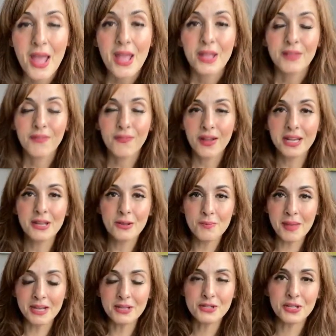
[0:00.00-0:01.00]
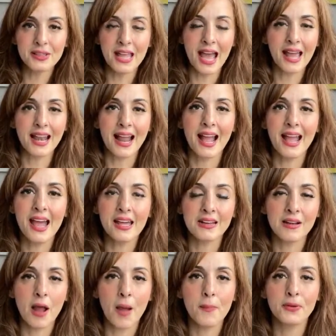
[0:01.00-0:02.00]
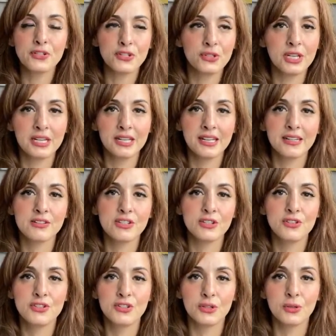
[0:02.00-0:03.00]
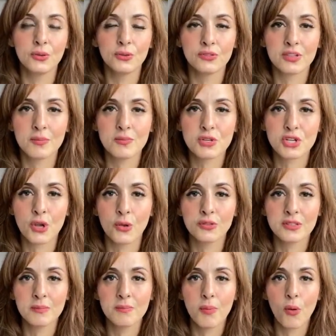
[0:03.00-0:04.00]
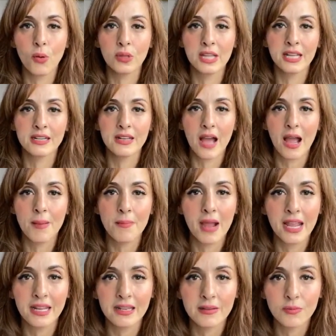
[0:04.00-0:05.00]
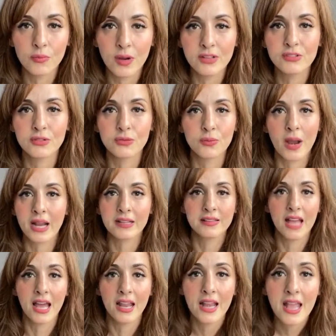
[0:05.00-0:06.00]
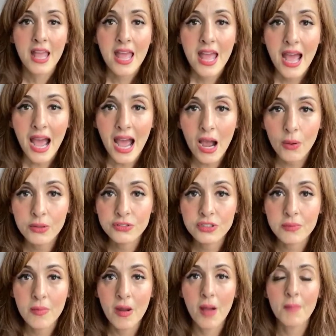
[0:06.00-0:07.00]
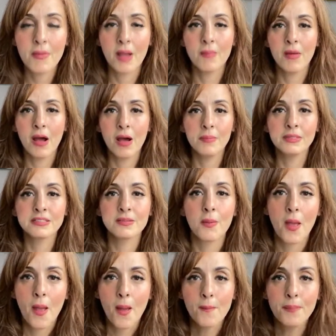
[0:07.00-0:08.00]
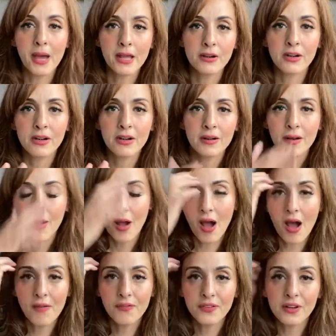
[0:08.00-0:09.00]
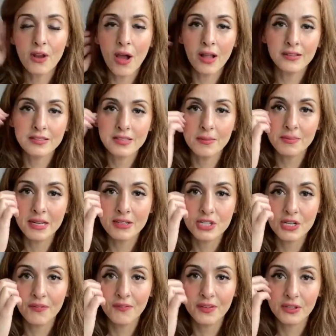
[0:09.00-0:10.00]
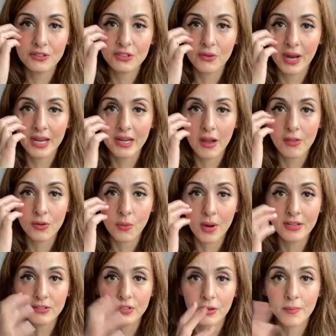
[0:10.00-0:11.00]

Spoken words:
Funny you mentioned that. I had an opportunity to do some shows in Poland. I might resurrect that. How is your mom? My mom is better off and on. Some days she feels great. Other days